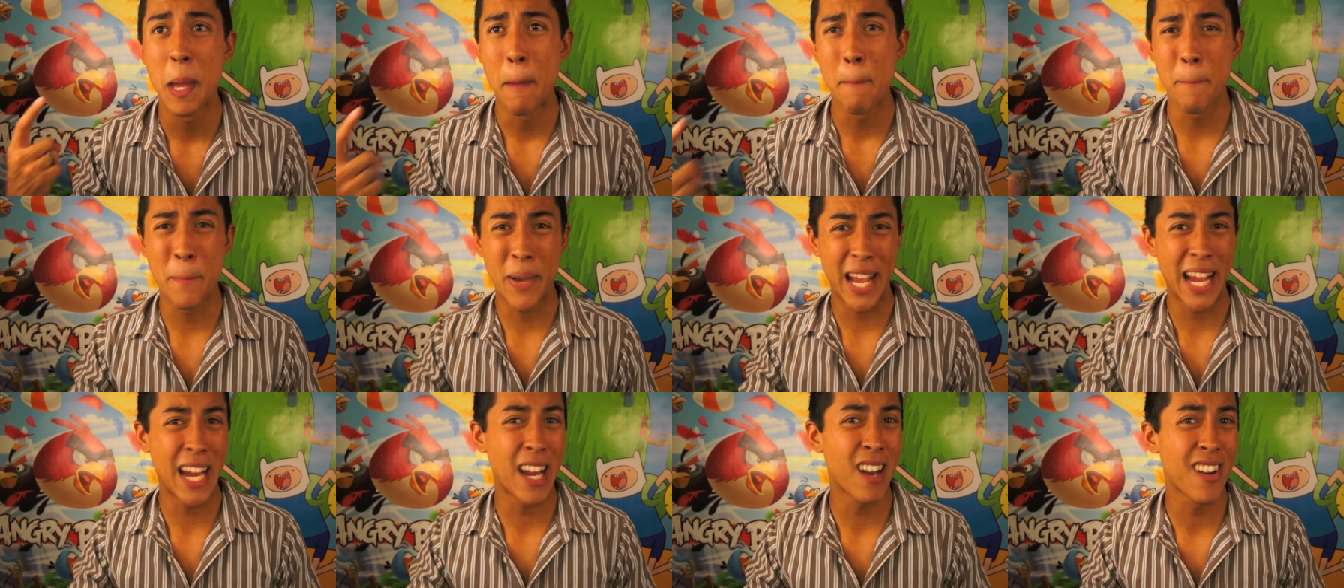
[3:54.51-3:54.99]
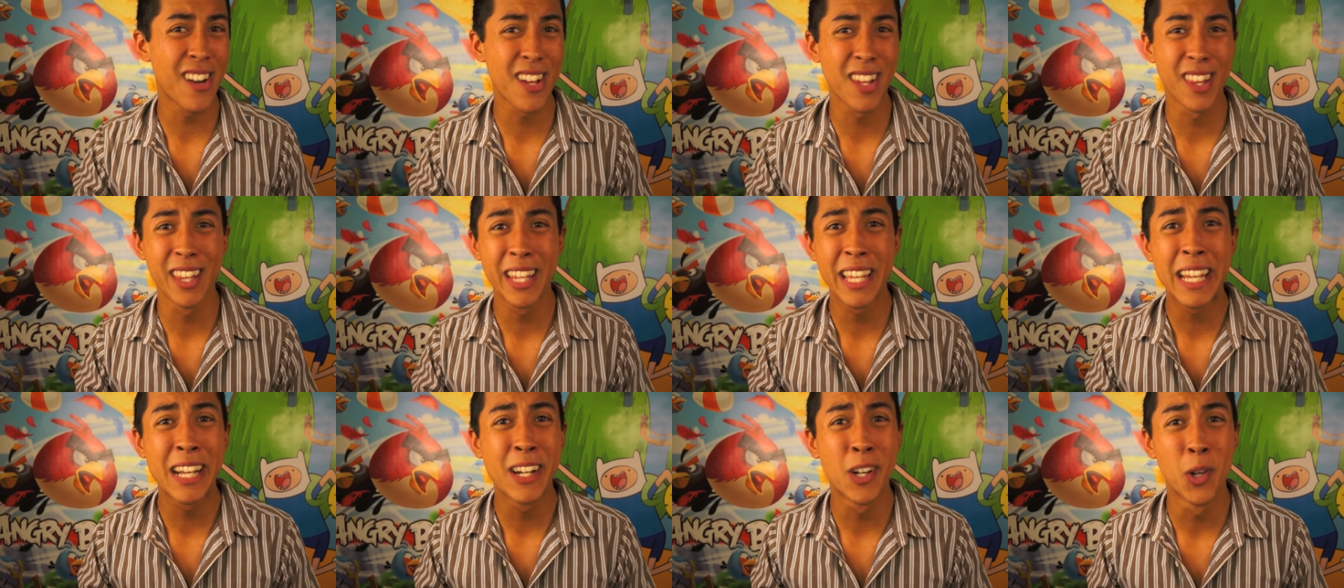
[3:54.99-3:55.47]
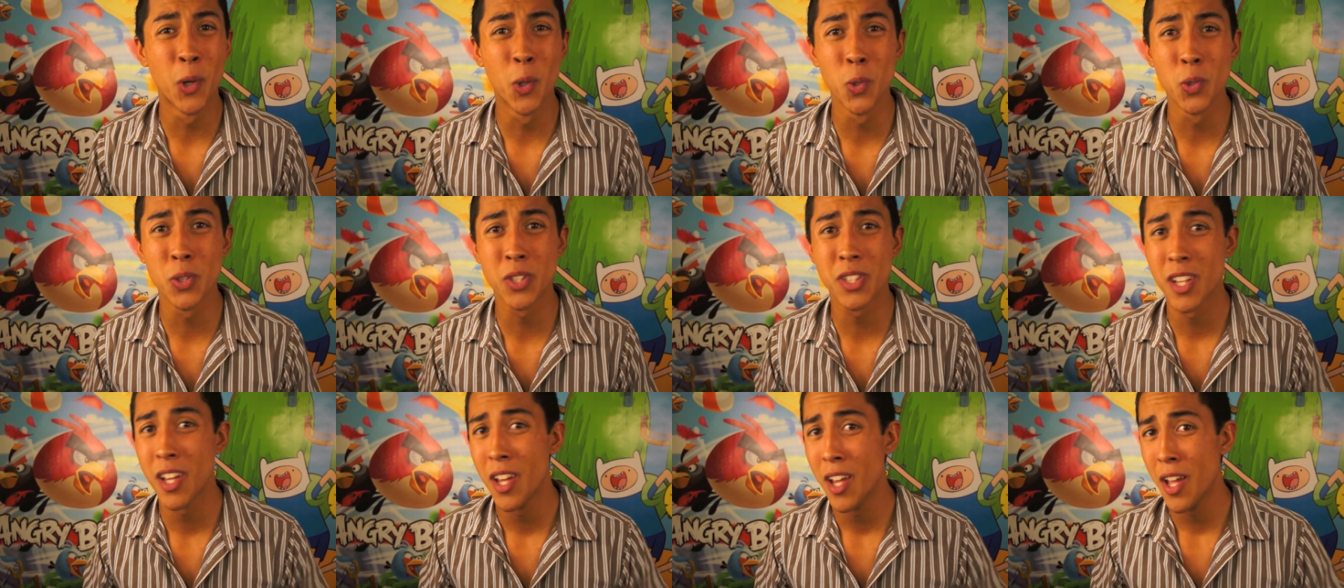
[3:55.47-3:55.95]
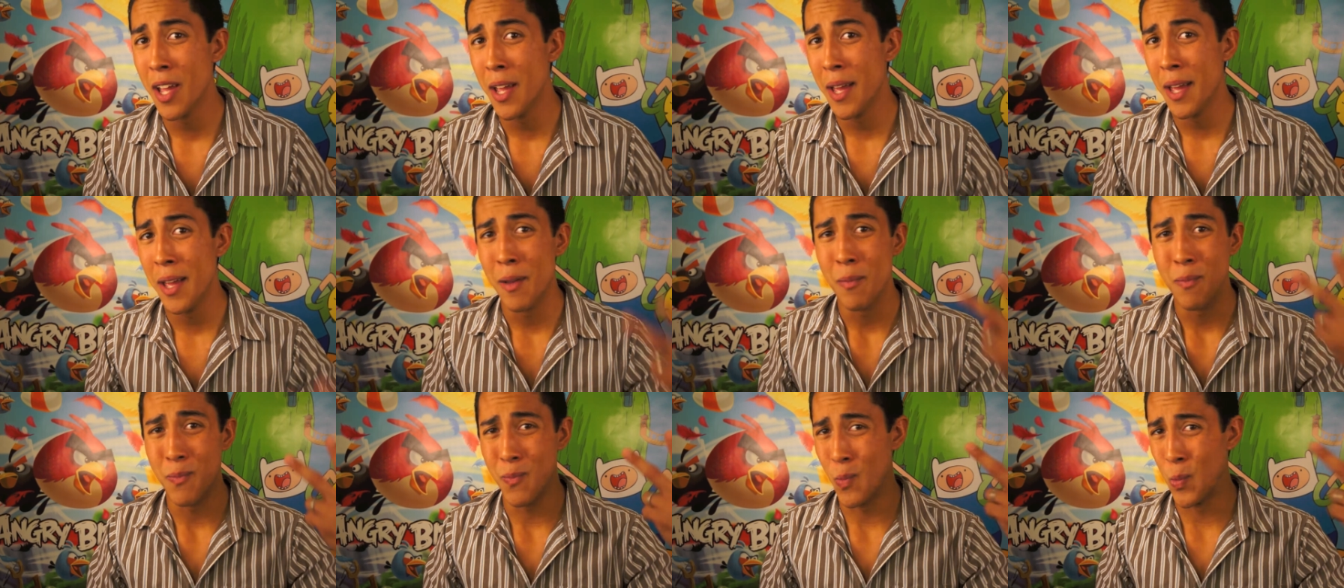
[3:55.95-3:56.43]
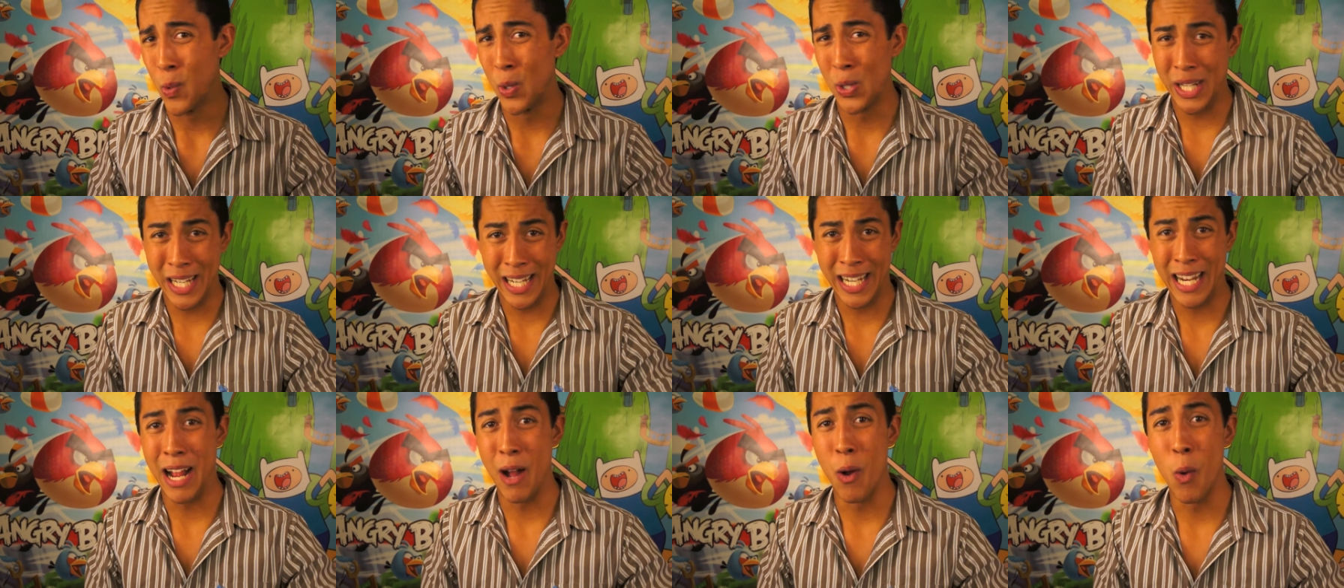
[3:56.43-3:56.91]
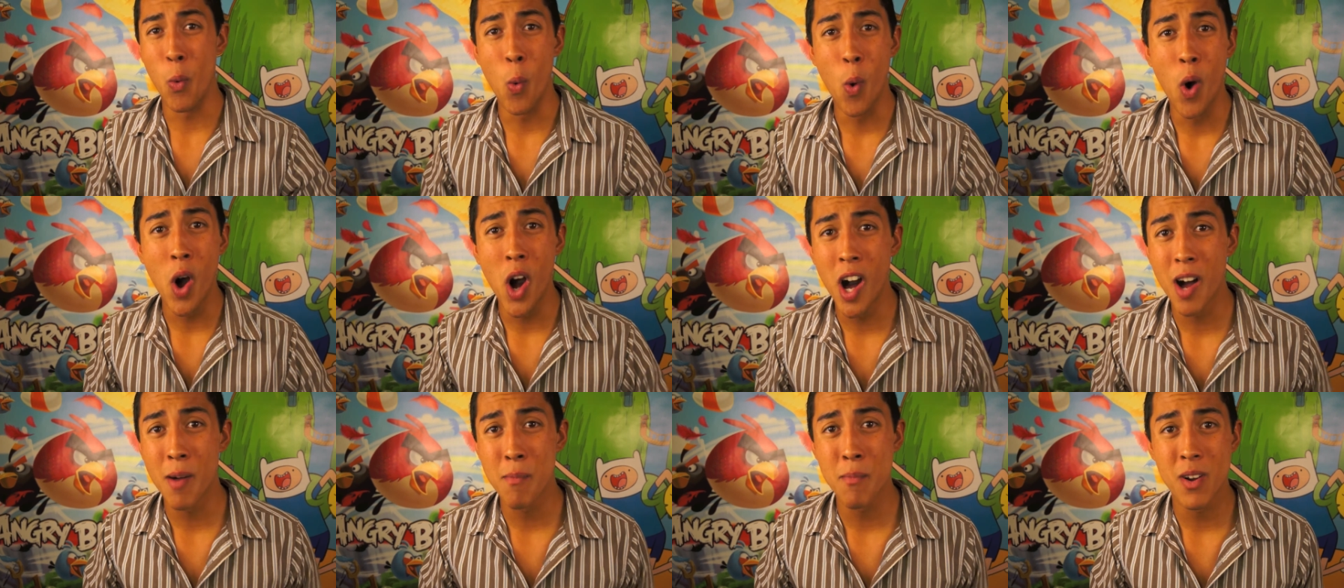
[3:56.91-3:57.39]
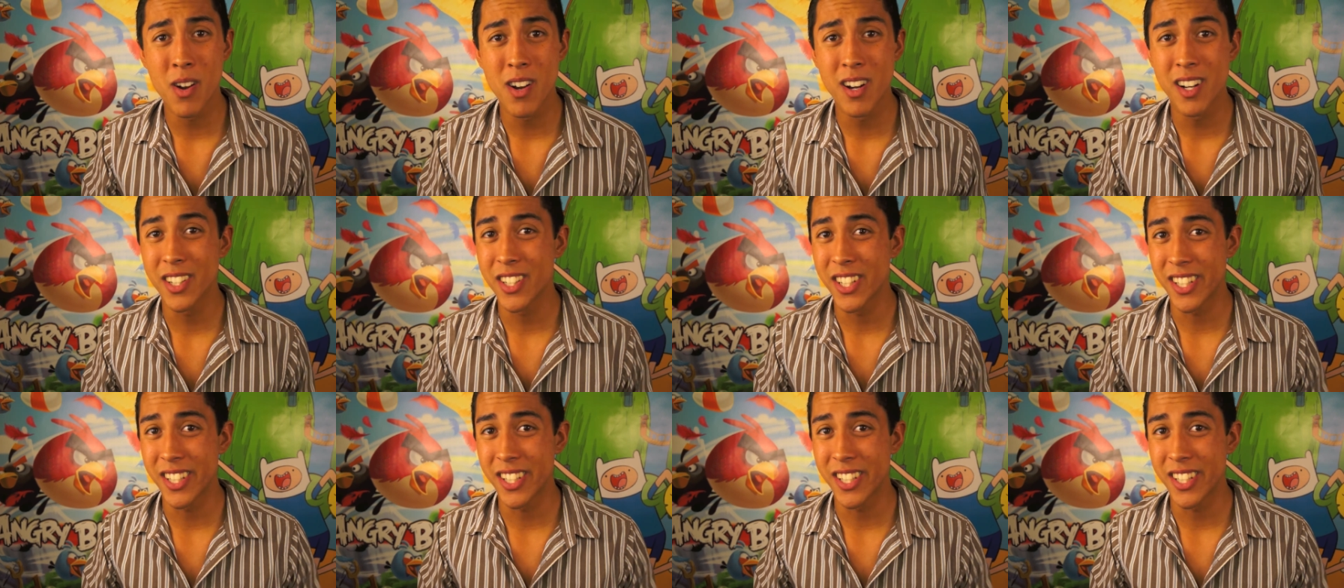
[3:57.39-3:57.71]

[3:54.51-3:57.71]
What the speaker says: paralegals, working at Walmart.